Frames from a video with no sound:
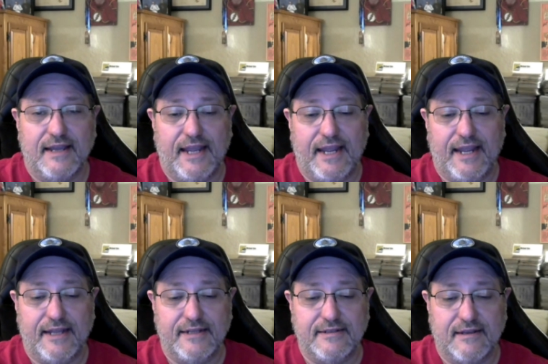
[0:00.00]

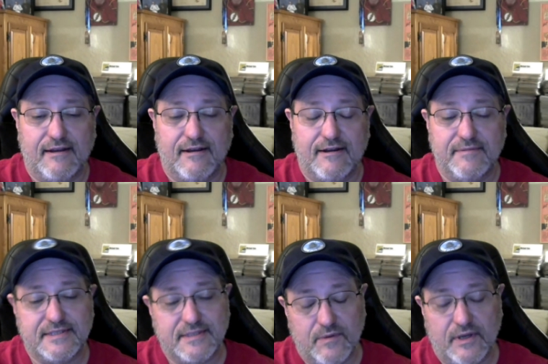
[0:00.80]
And he
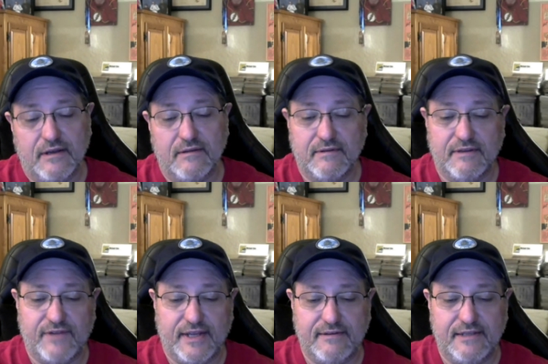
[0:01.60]
said, well, if
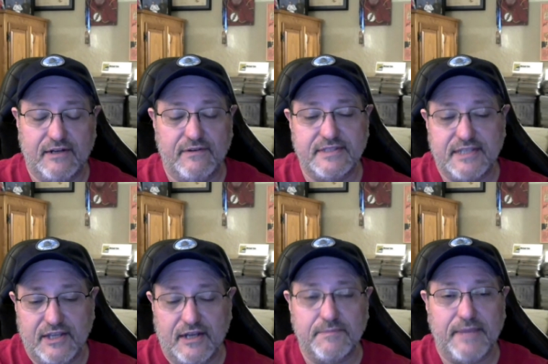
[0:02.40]
he's a
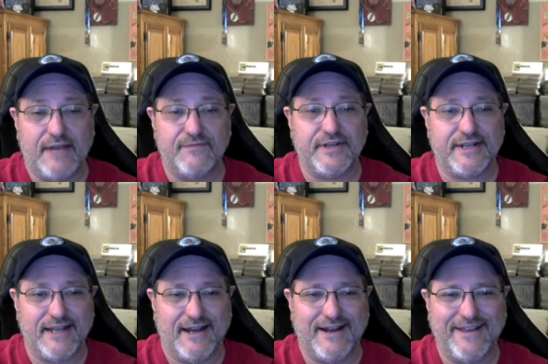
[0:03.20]
young maverick
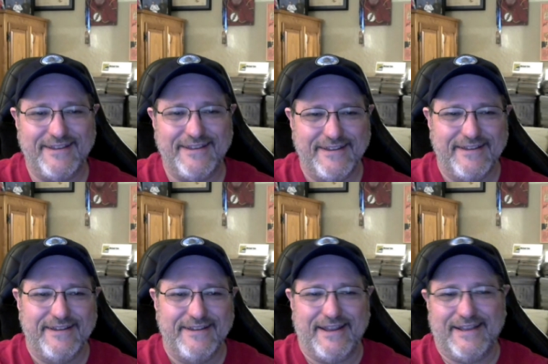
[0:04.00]
guy
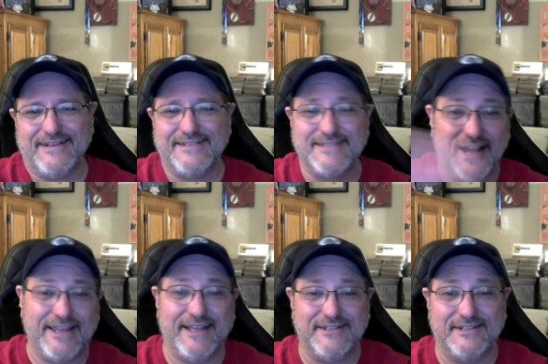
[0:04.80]
and he's not
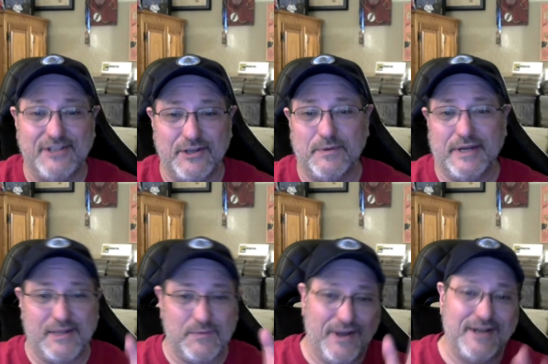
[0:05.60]
getting to do what
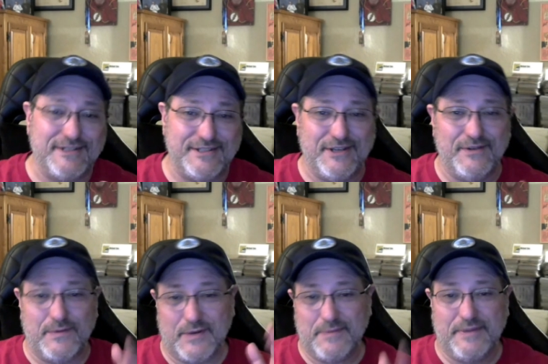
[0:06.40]
he wanted to do. He
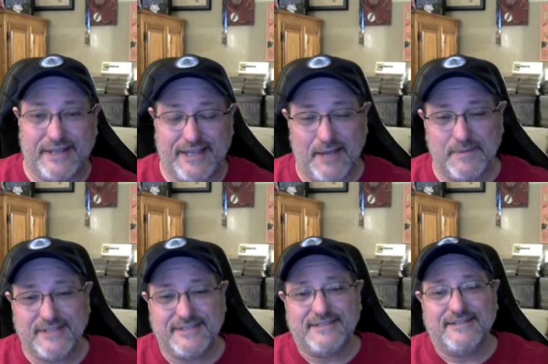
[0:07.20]
wanted to be a
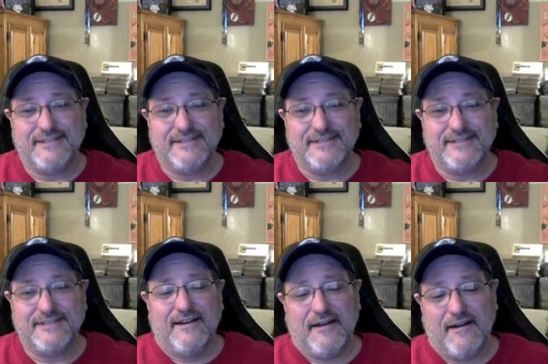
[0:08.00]
chemist.
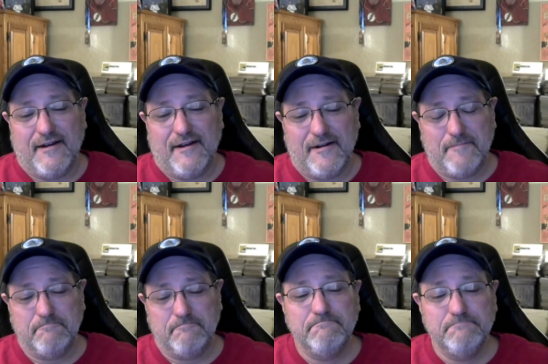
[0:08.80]

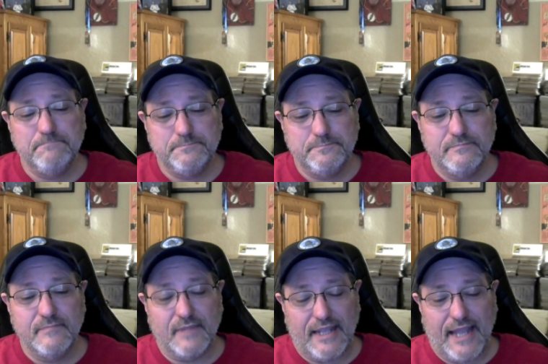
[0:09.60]
Um,
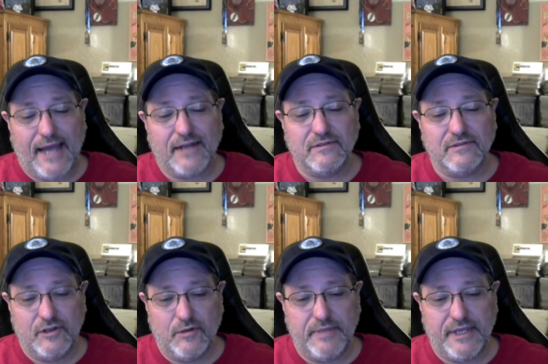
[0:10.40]
he had a
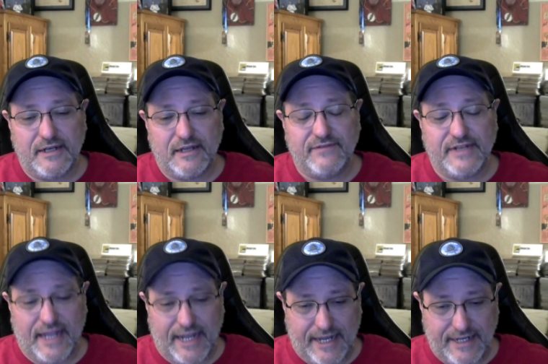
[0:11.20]
little bit of an
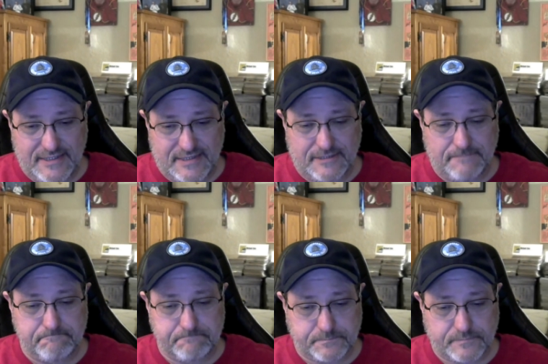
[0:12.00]
angst,
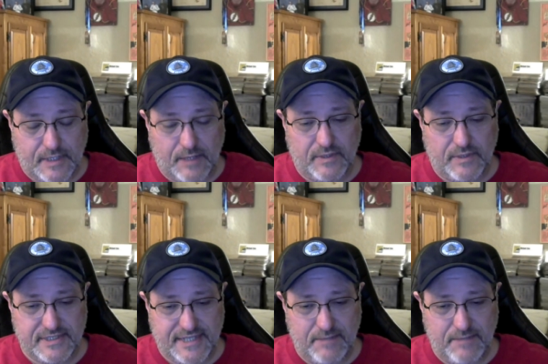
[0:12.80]
I want to
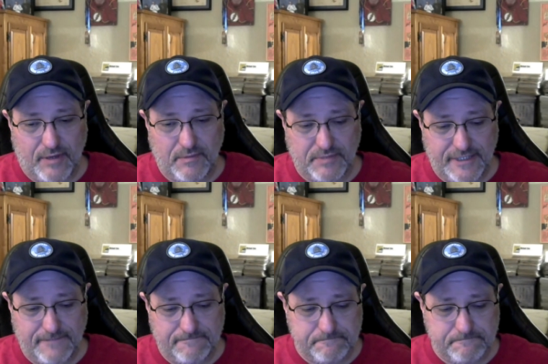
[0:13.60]
say, probably.